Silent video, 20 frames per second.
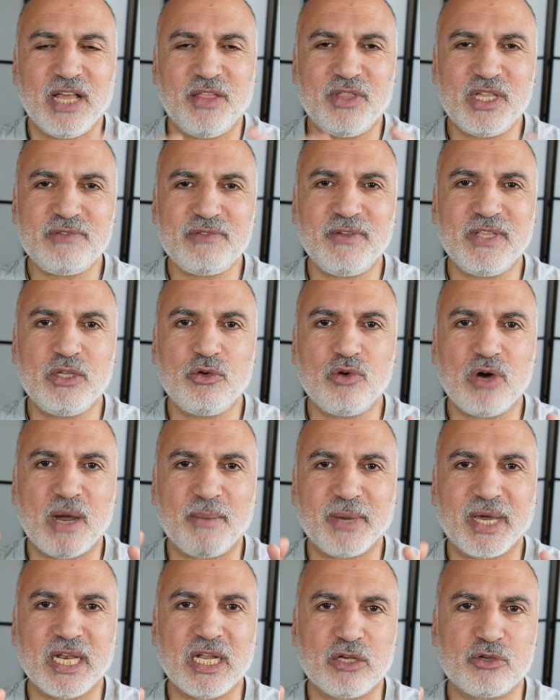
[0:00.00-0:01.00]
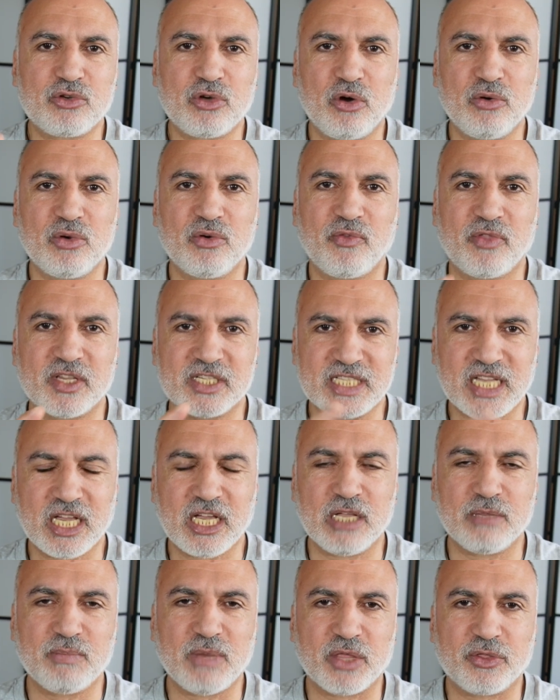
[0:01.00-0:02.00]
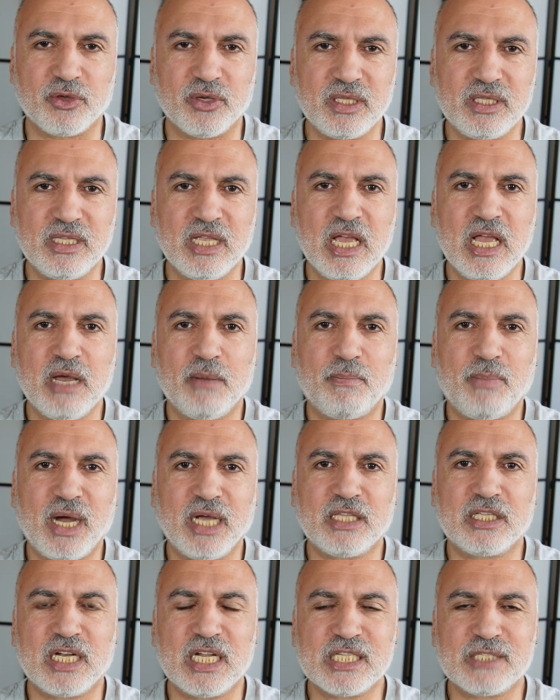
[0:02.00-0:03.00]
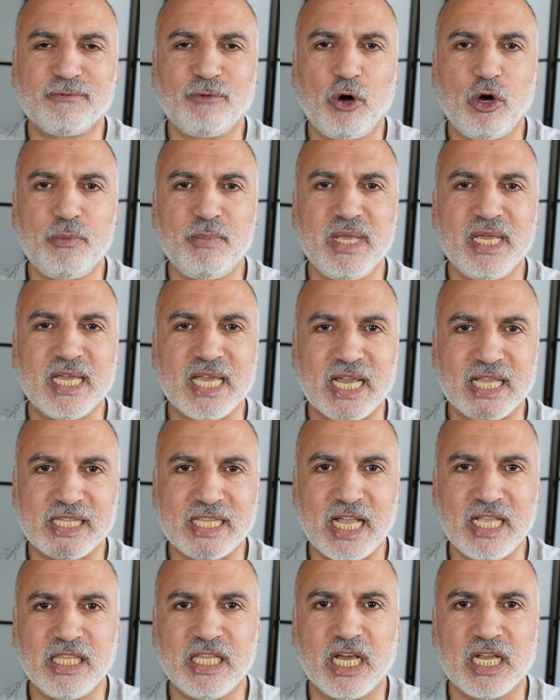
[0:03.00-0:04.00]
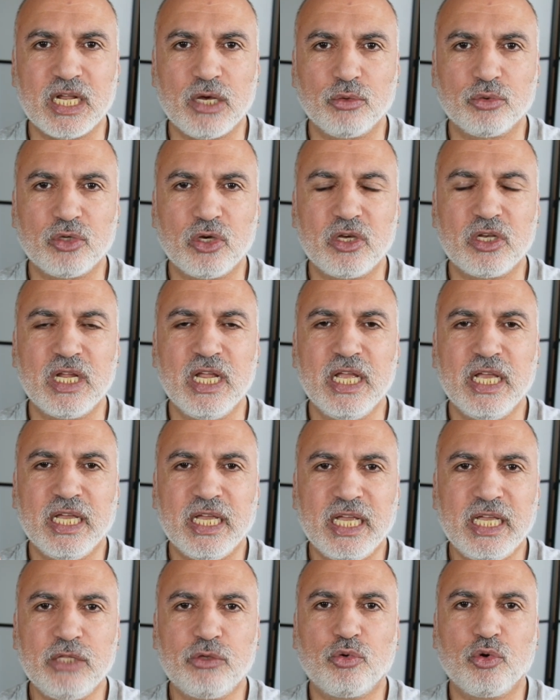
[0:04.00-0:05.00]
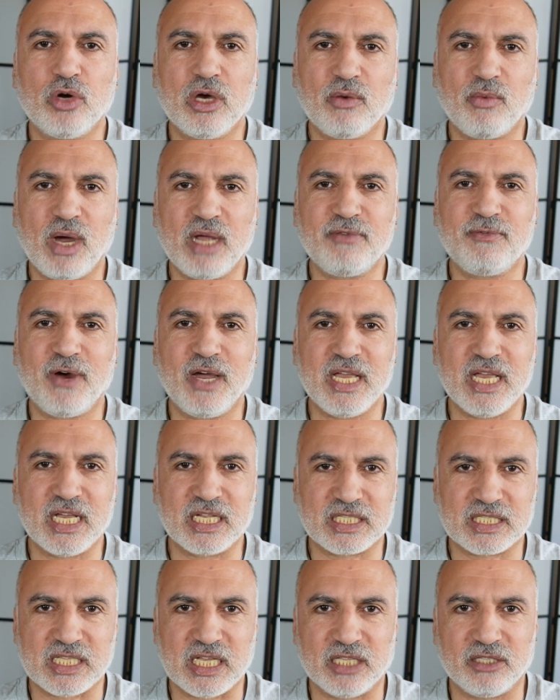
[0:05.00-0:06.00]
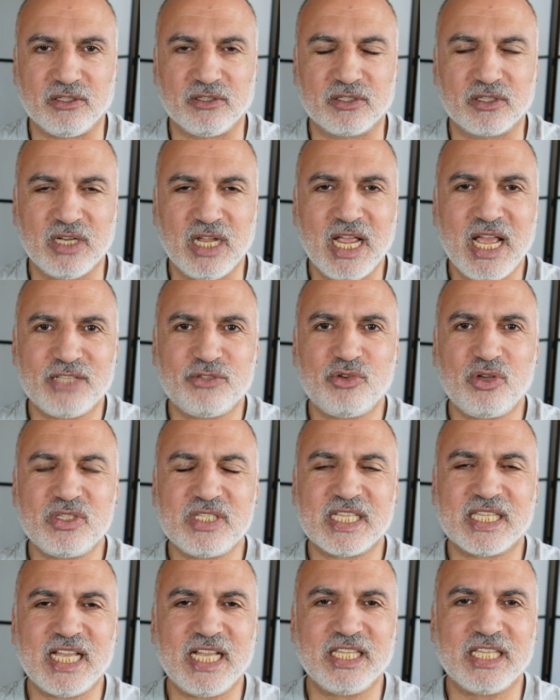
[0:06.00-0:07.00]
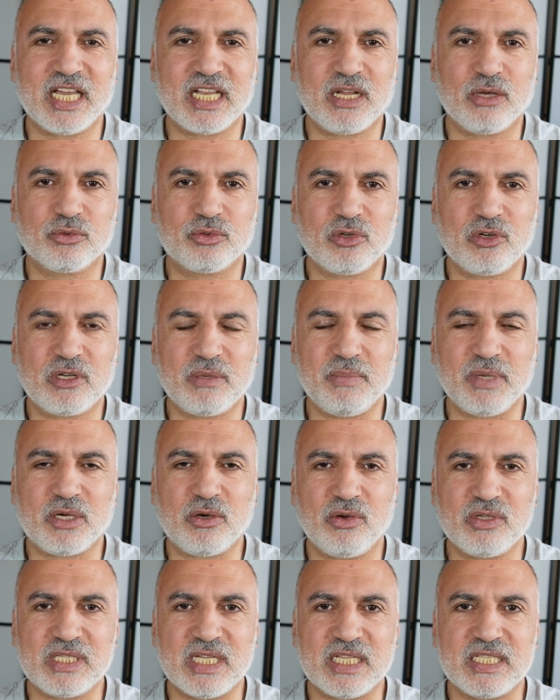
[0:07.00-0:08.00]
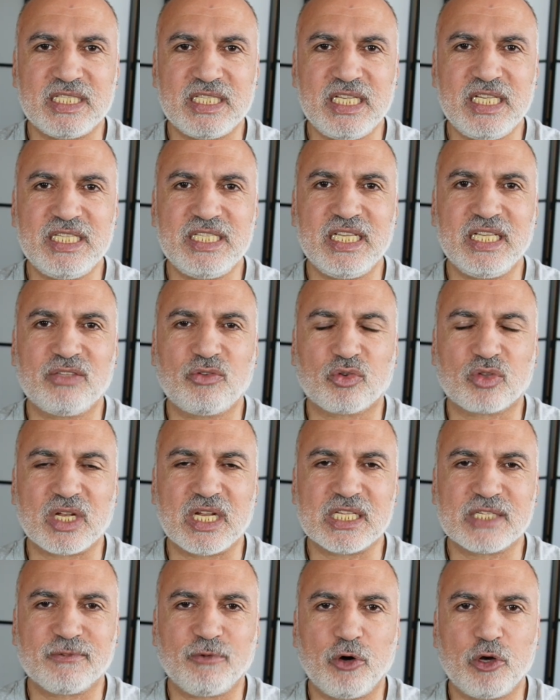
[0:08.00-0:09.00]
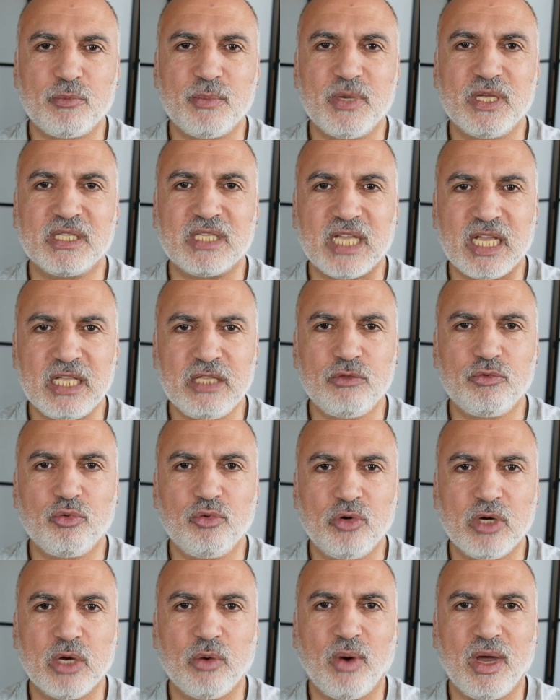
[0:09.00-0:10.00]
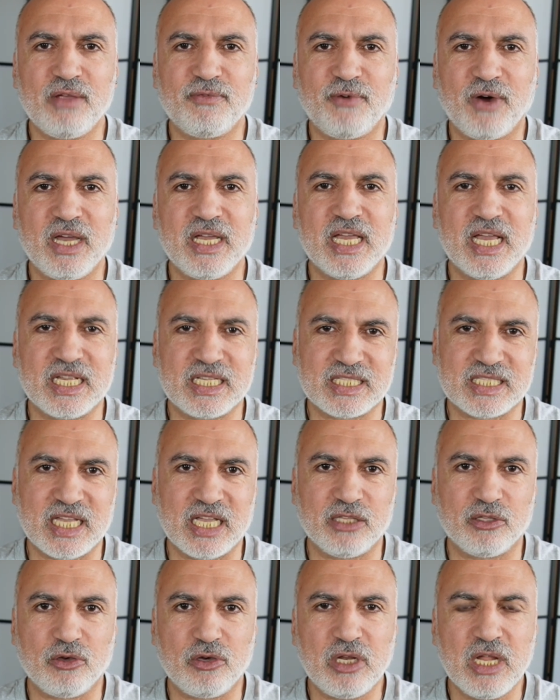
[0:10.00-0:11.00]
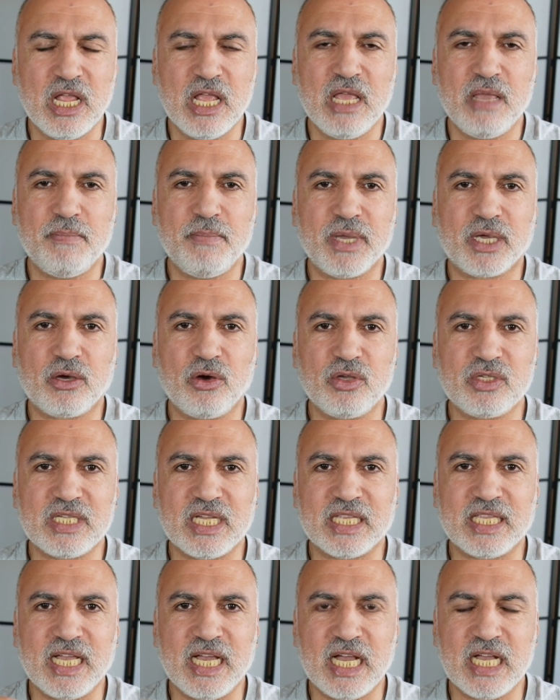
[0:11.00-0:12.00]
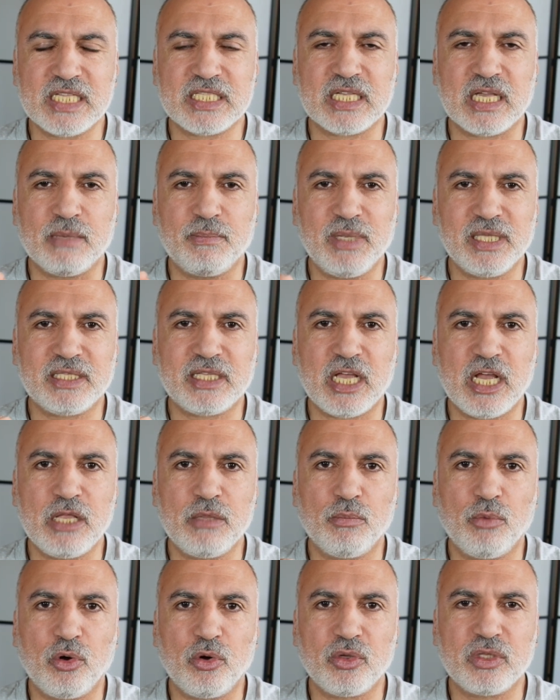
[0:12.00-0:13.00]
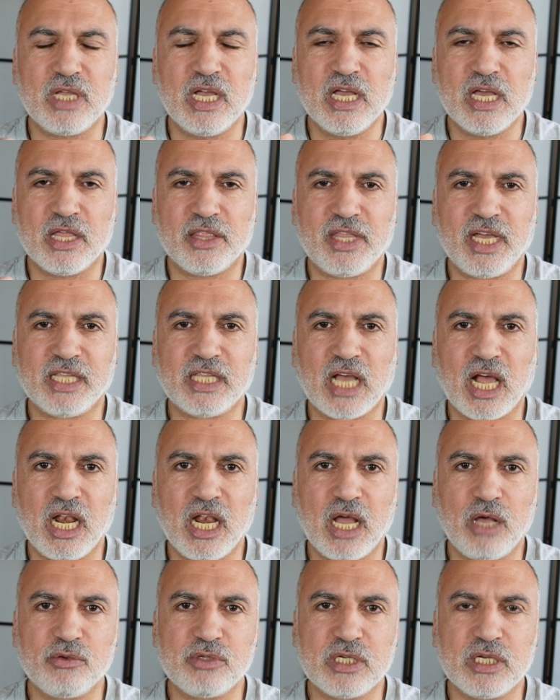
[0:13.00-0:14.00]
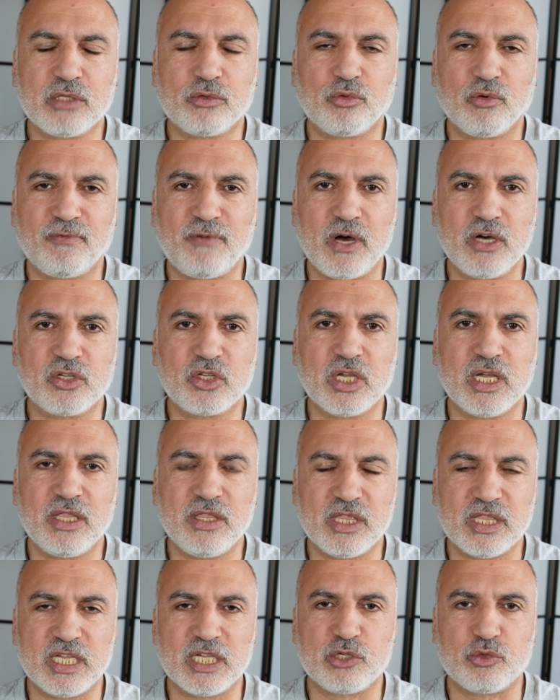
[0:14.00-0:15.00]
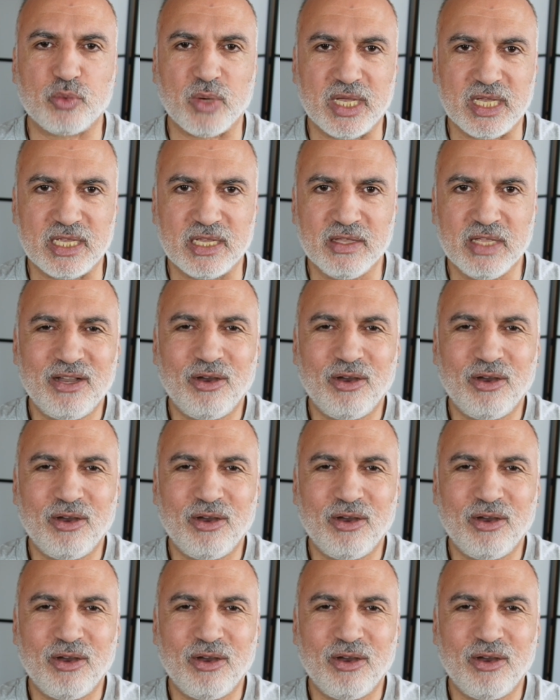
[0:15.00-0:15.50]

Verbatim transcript: In this video, I'm gonna show you the second method by transforming a Tenda router into a Wi-Fi extender. I chose a Tenda router because it's easy to transform it into a Wi-Fi extender because it has a built-in mode that allows it to function this way.